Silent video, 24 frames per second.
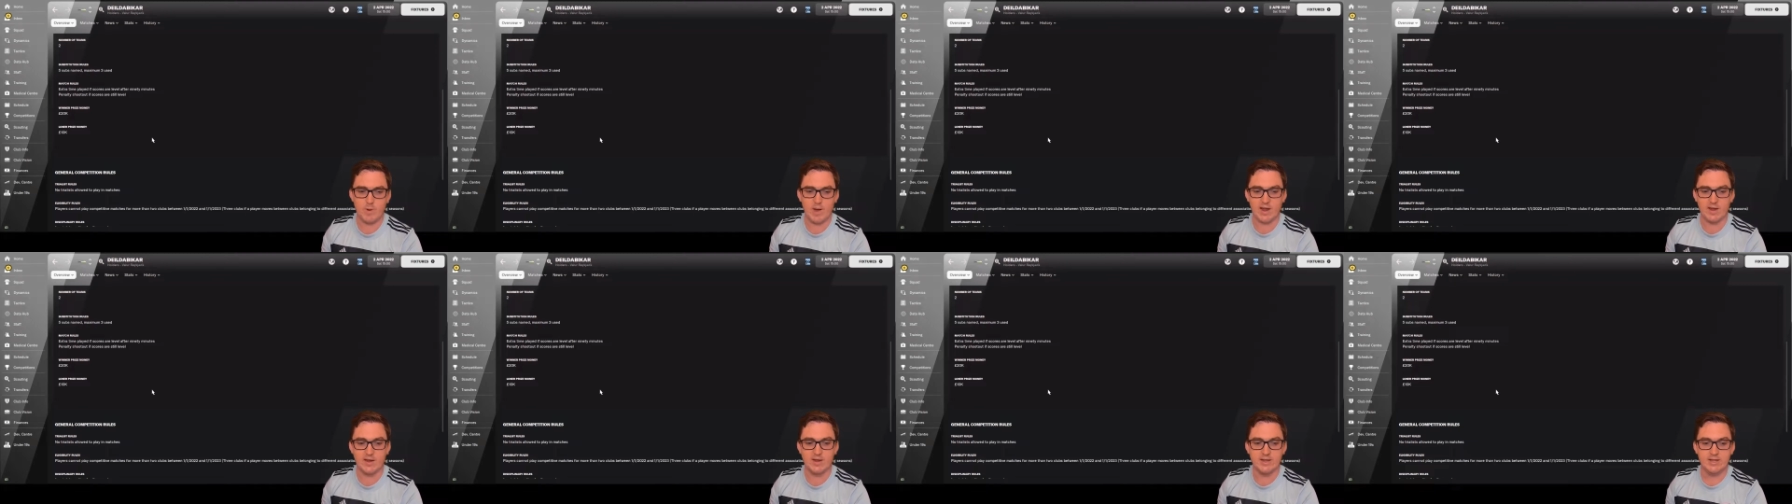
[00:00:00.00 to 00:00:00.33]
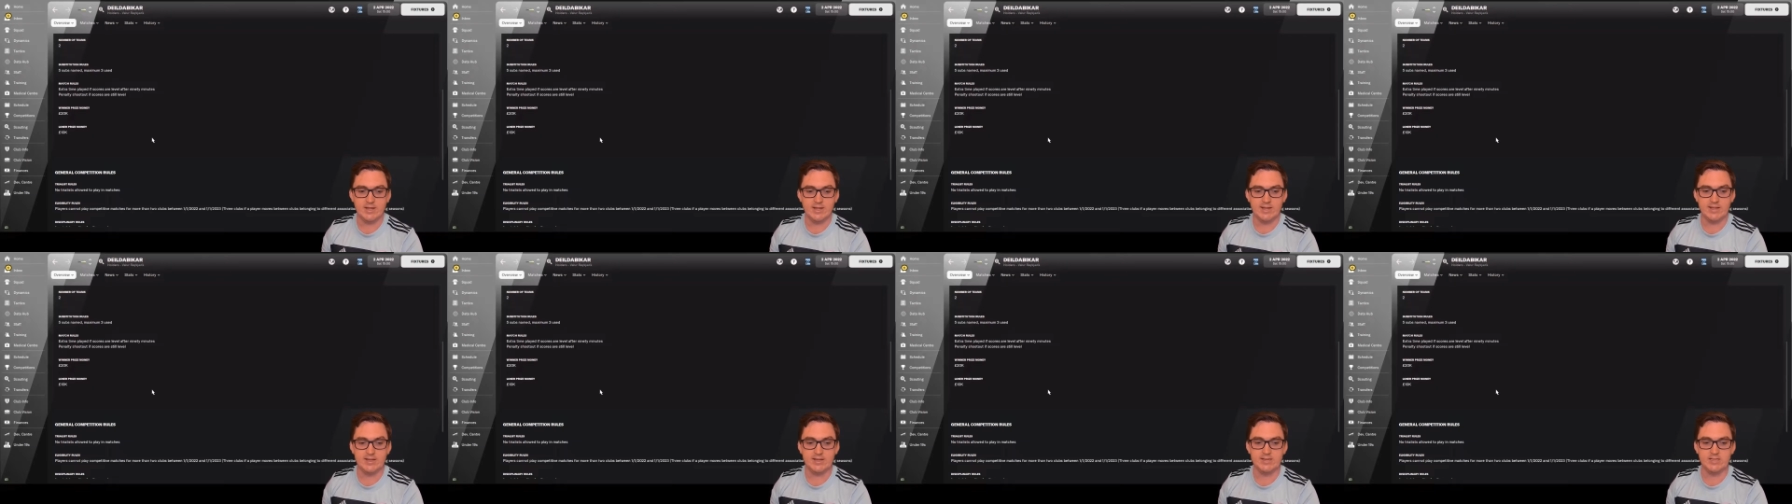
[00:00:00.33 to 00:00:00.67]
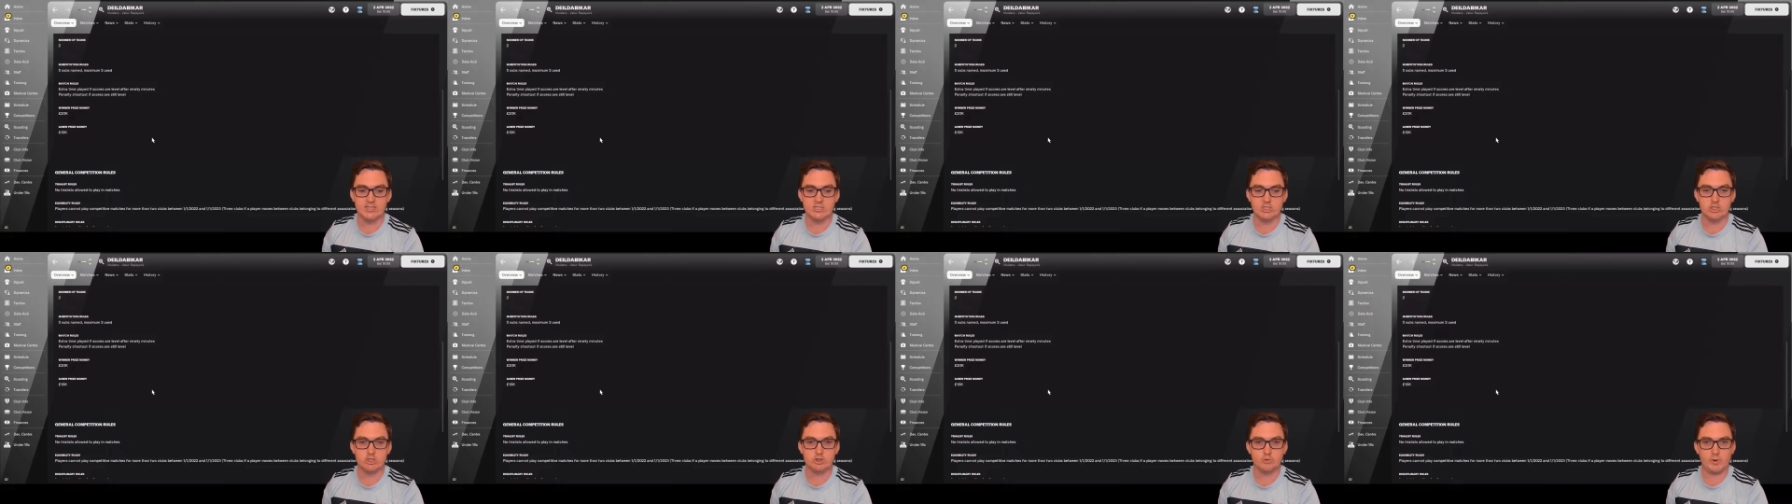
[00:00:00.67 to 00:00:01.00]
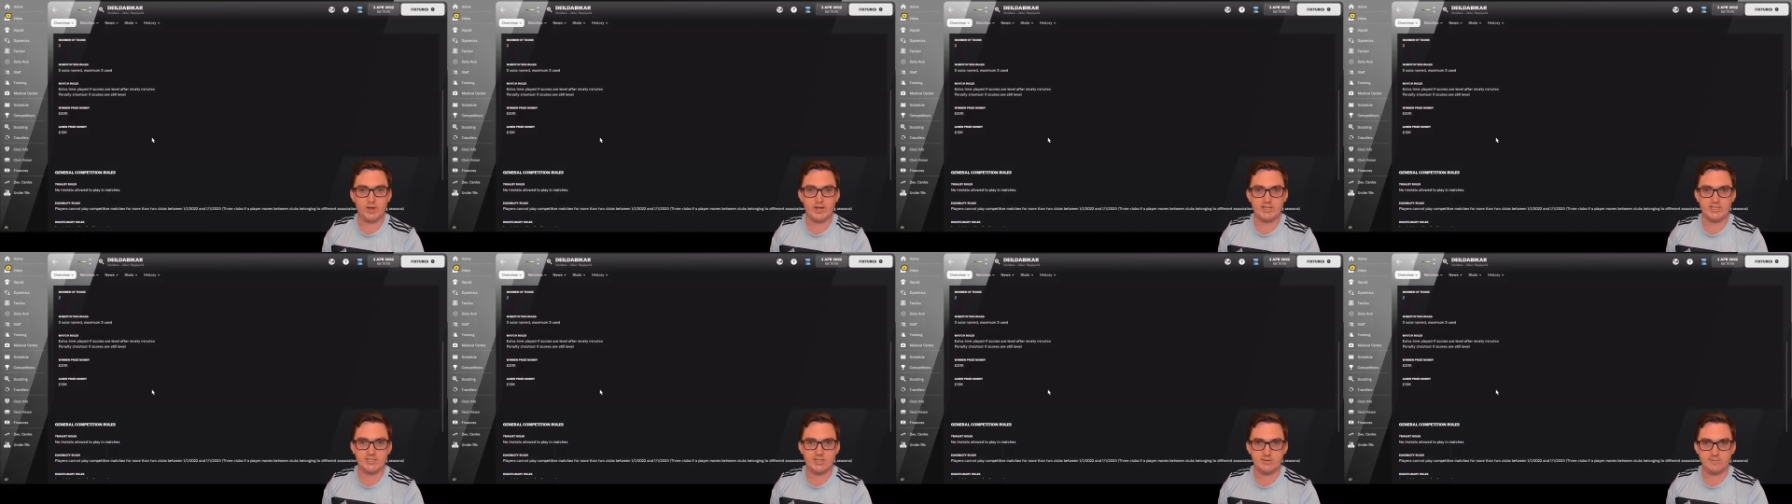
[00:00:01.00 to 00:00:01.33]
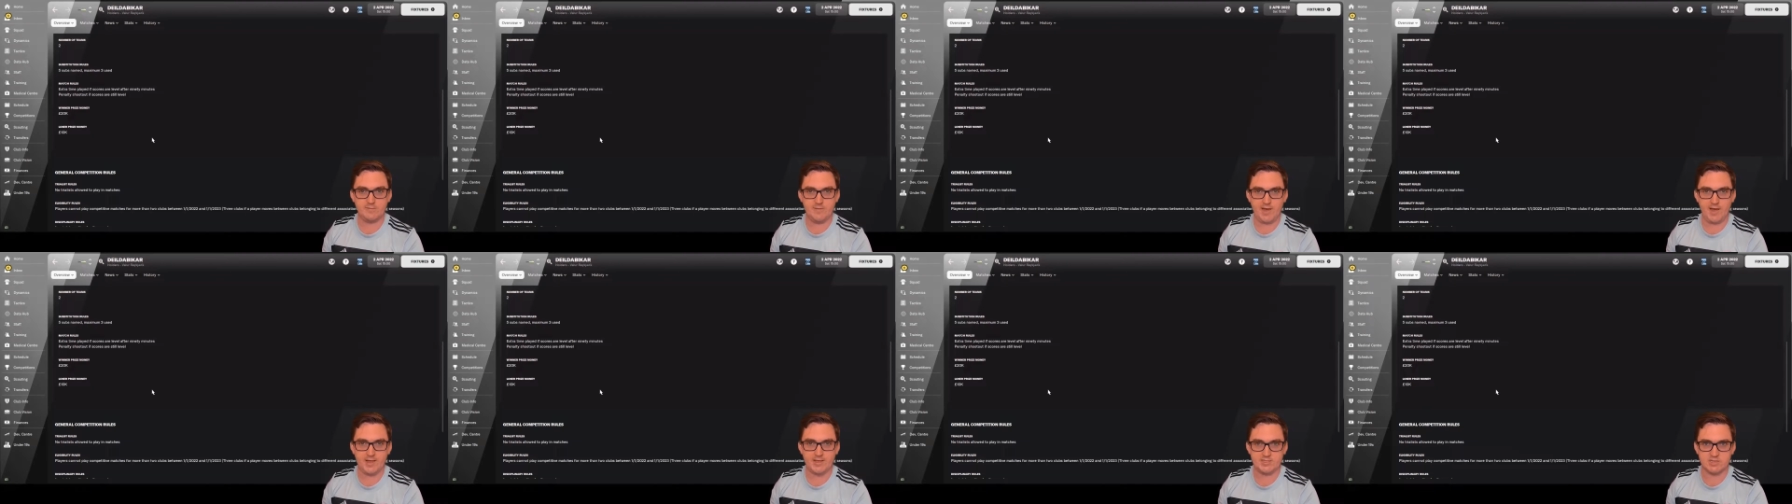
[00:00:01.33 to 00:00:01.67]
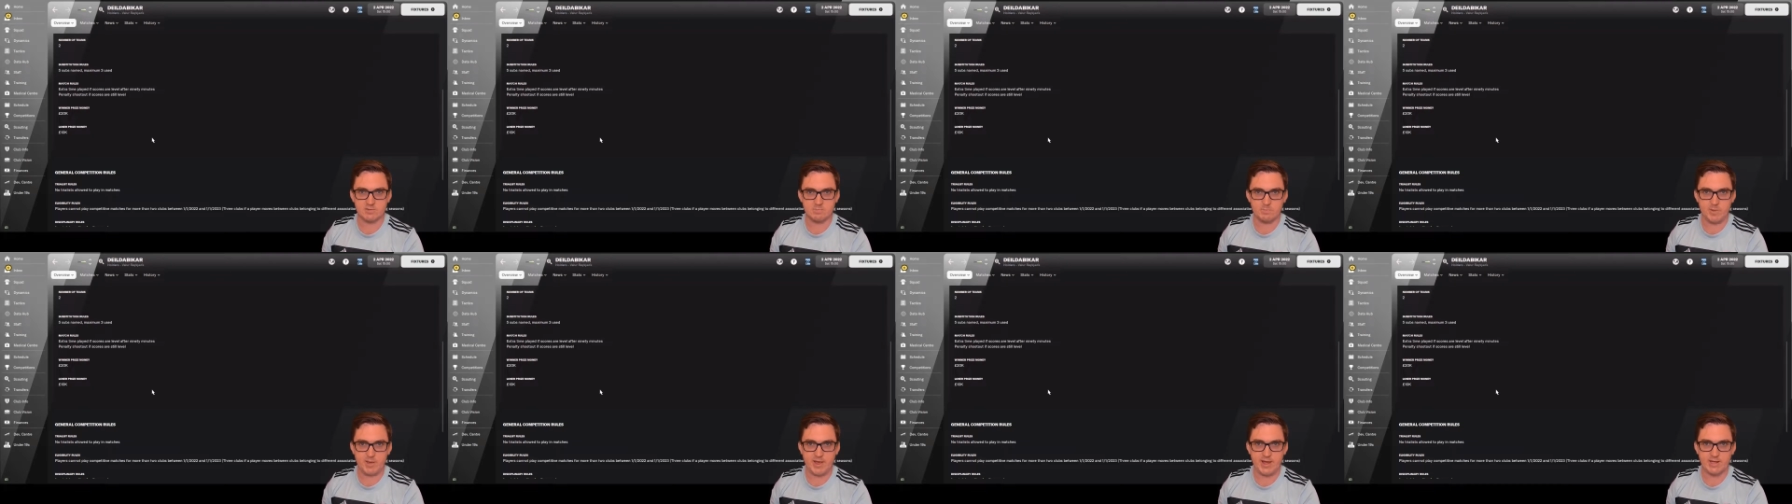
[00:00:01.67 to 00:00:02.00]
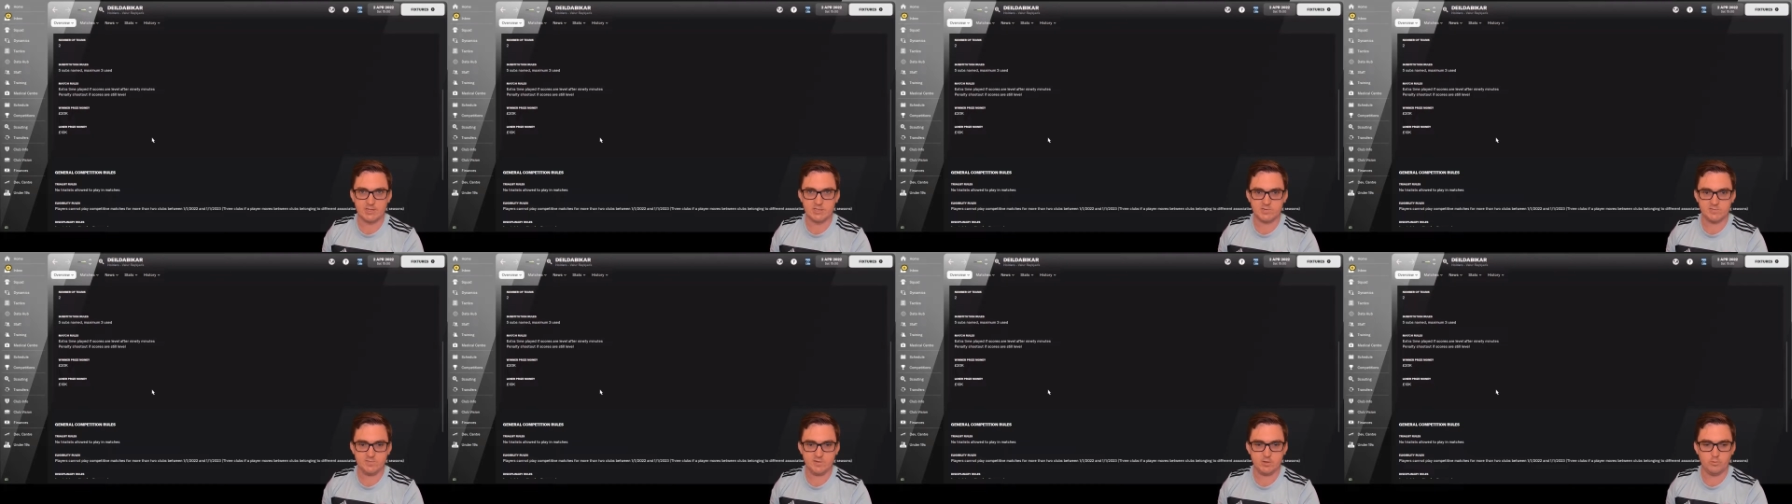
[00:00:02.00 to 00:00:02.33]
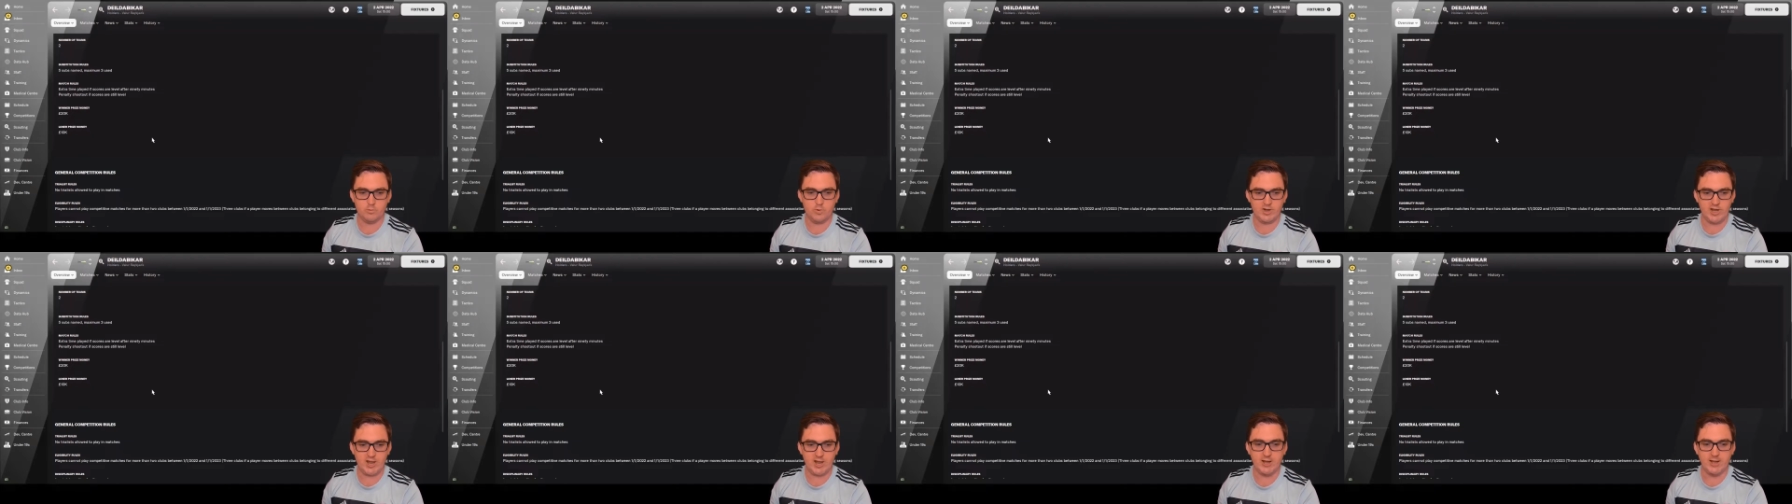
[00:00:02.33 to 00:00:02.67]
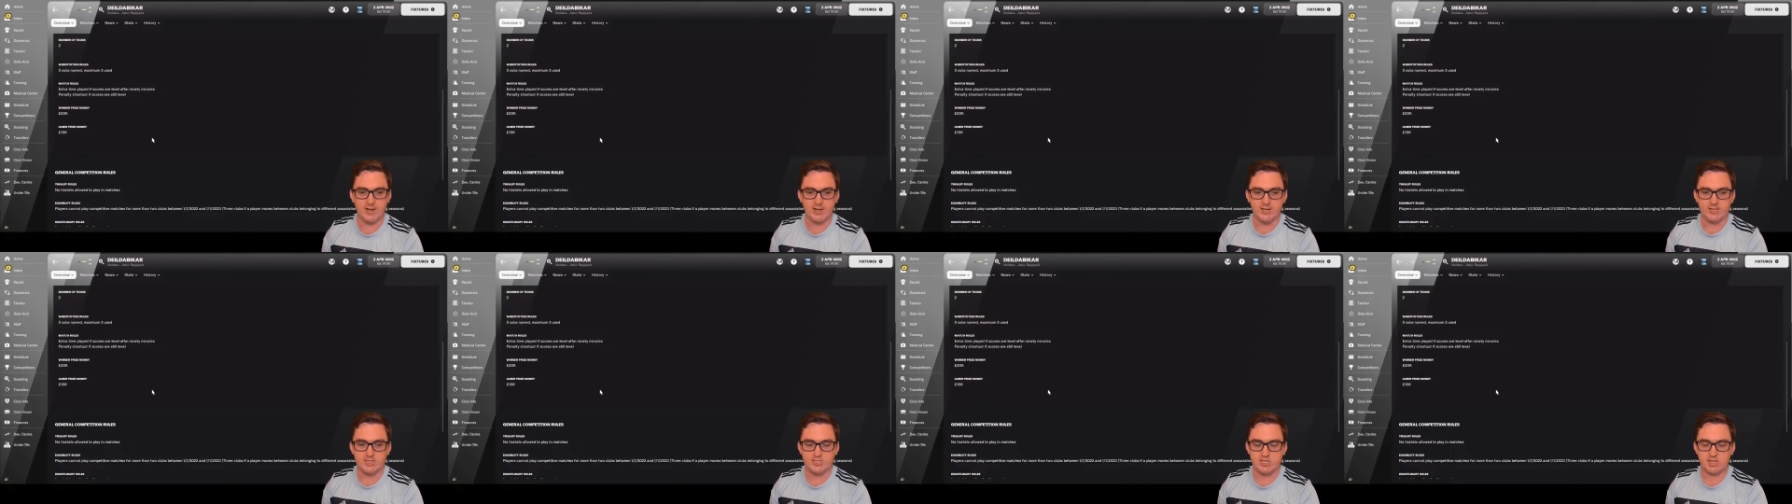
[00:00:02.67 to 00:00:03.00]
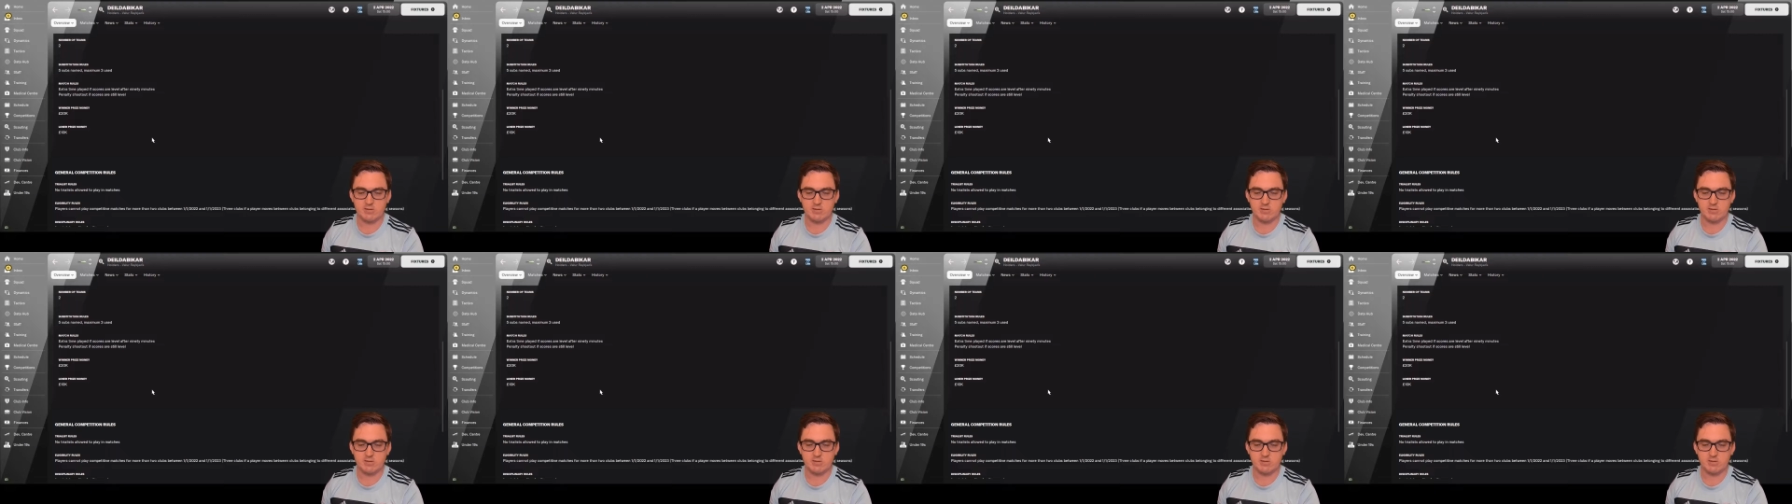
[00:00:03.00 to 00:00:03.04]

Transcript: but it is £20,000 for the winner,